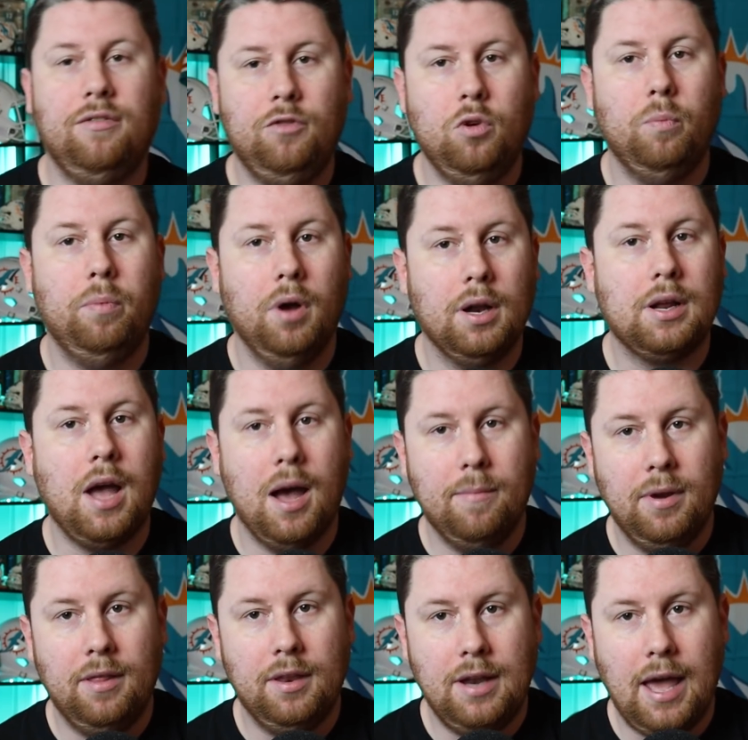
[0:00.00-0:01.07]
if you put
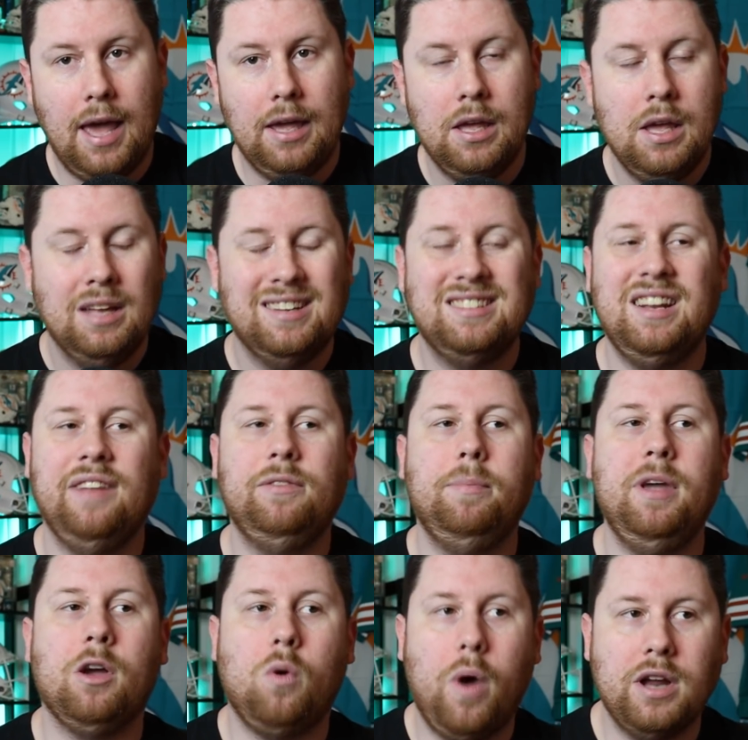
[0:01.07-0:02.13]
comment of the day. It doesn't have to
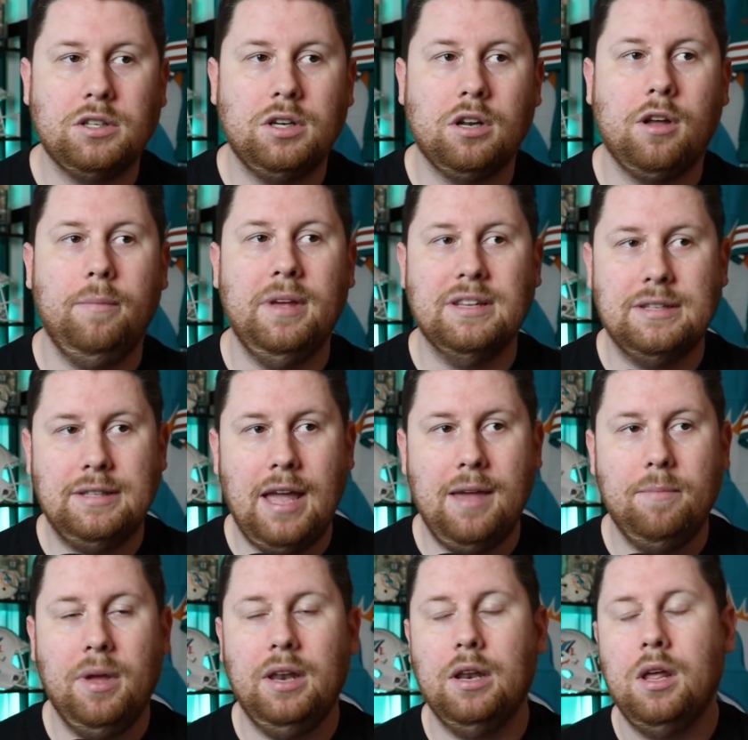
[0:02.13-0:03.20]
be a question. It could be a
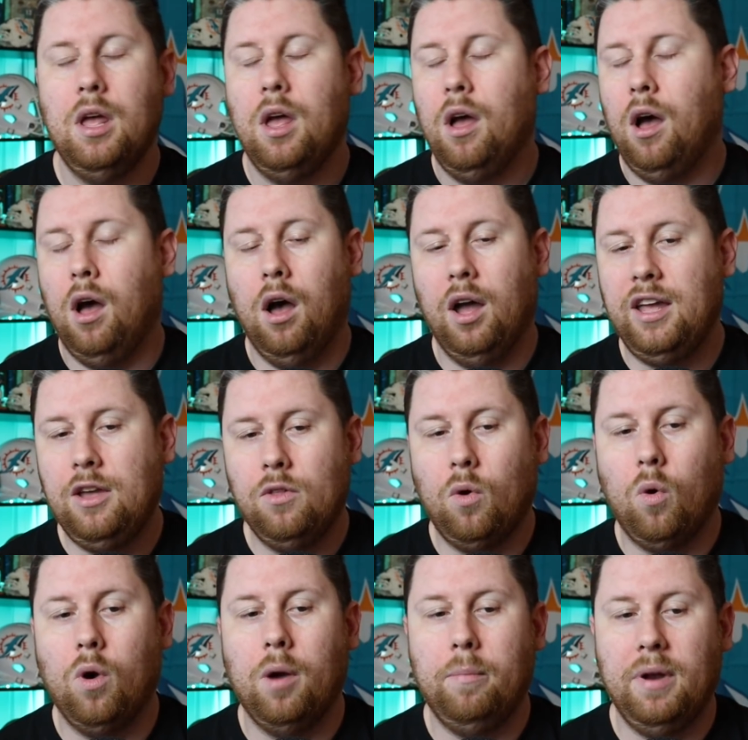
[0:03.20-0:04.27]
statement, uh, either
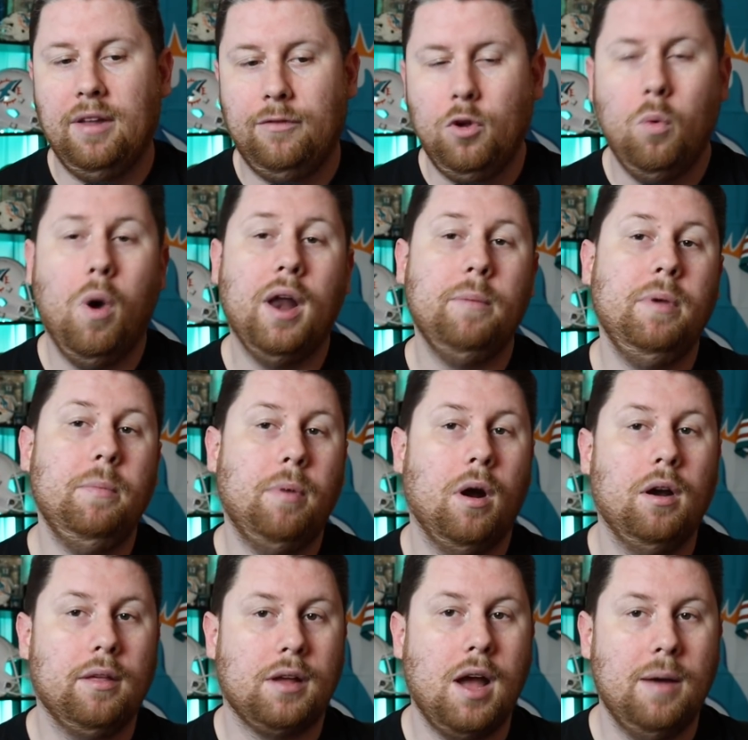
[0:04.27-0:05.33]
or. But if you want to be
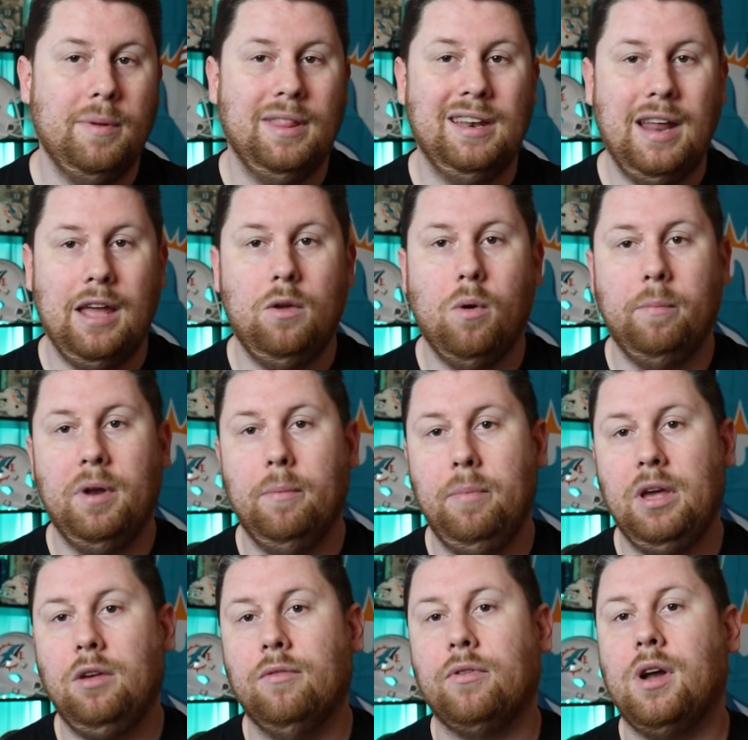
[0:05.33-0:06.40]
part of the comment of the day, you want me to
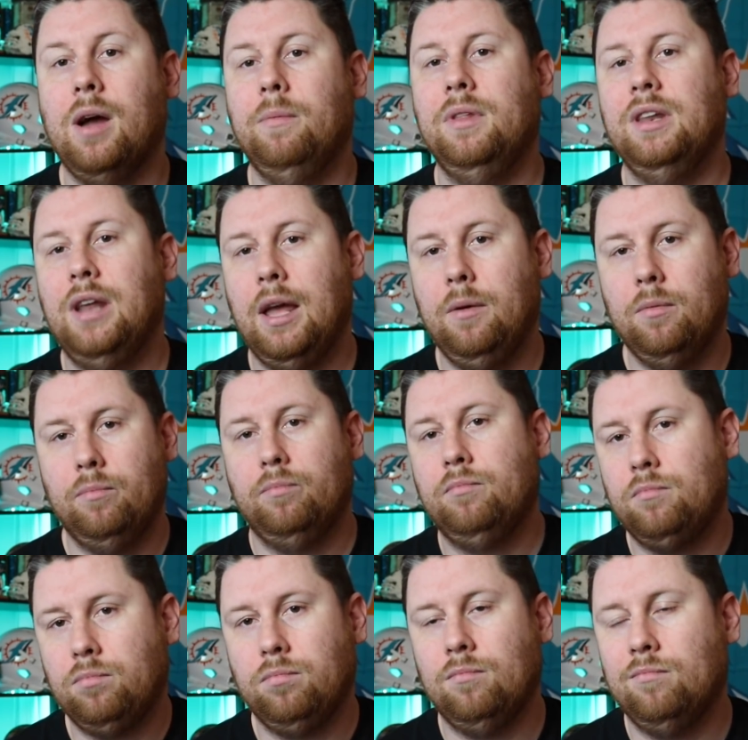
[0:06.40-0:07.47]
pick you for comment of the day,
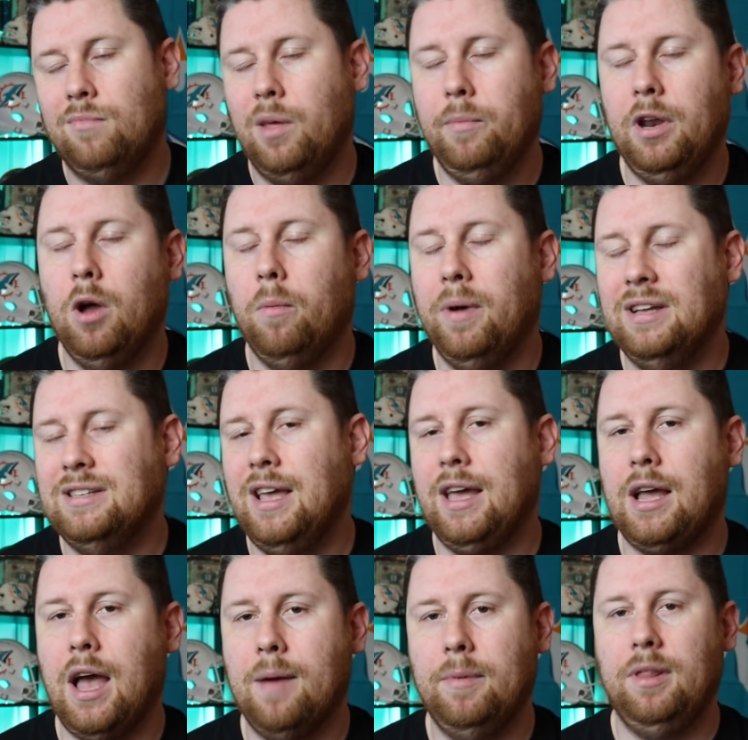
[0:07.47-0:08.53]
let me know by saying
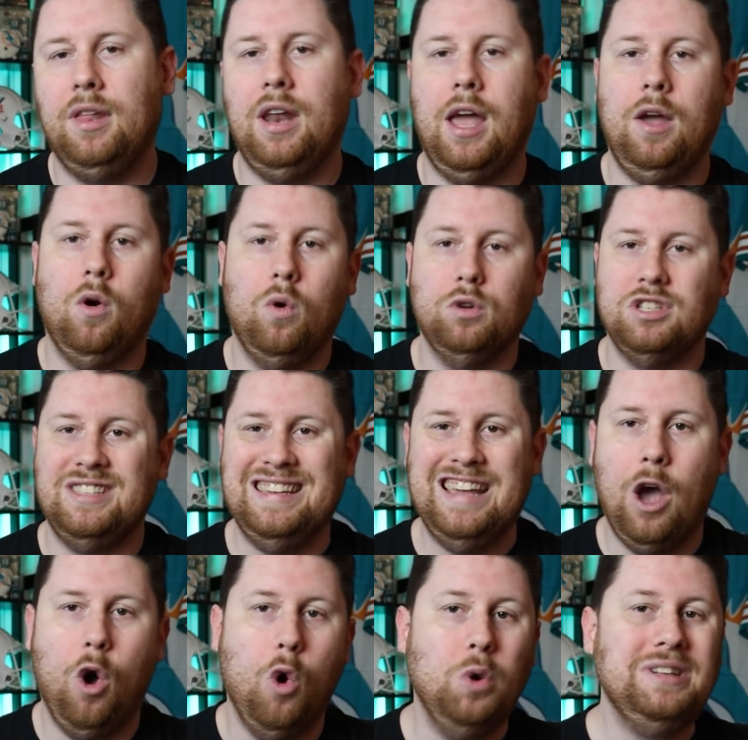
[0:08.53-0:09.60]
comment of the day or C
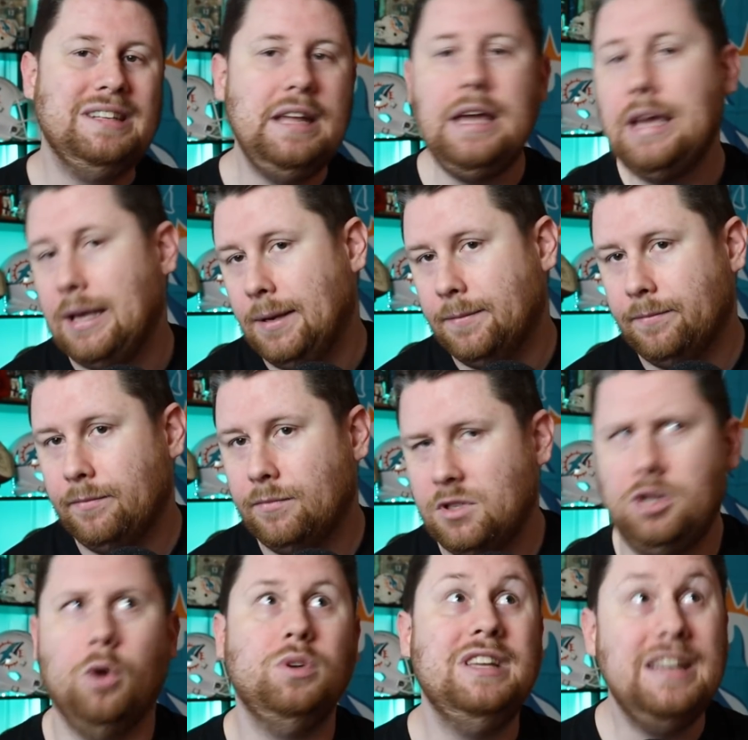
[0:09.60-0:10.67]
O D,
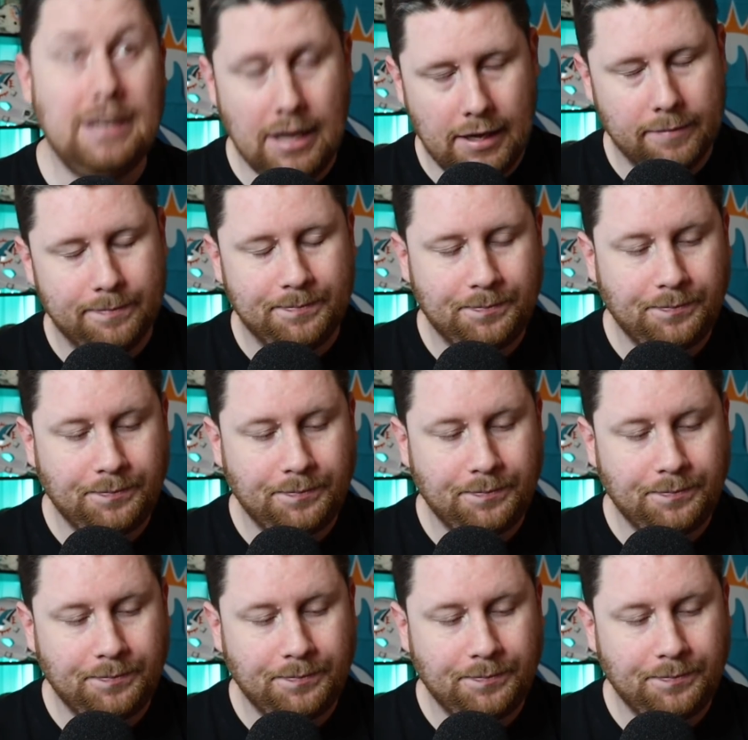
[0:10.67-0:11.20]
C O T D.